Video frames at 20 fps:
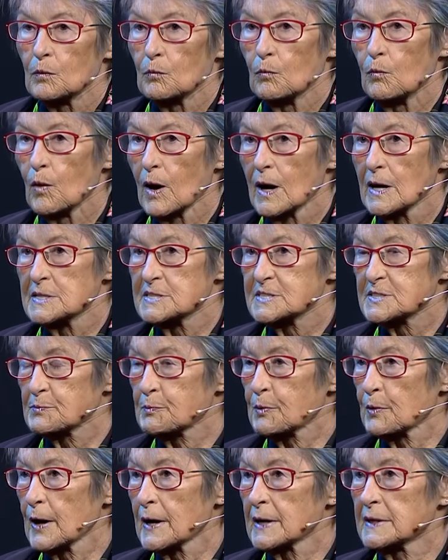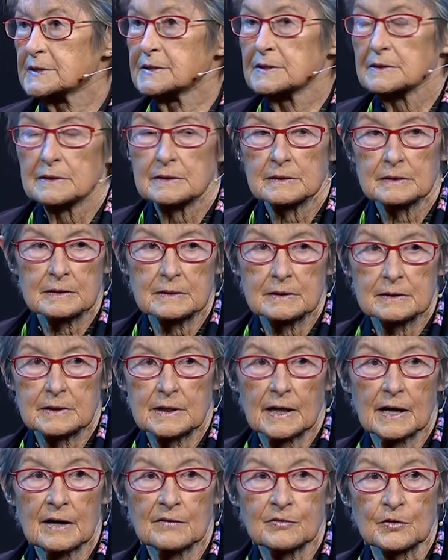widespread
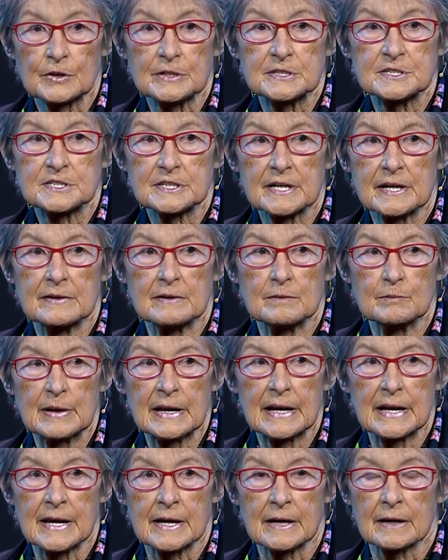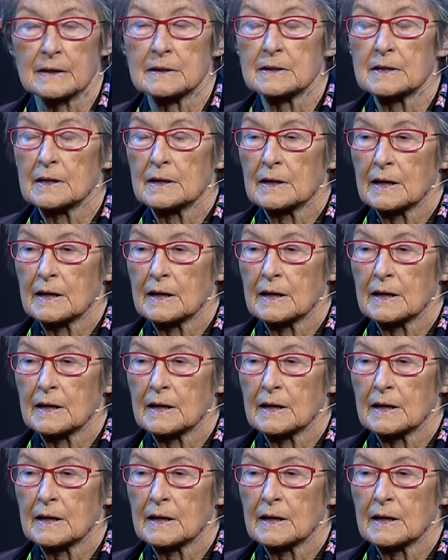coverage in the media,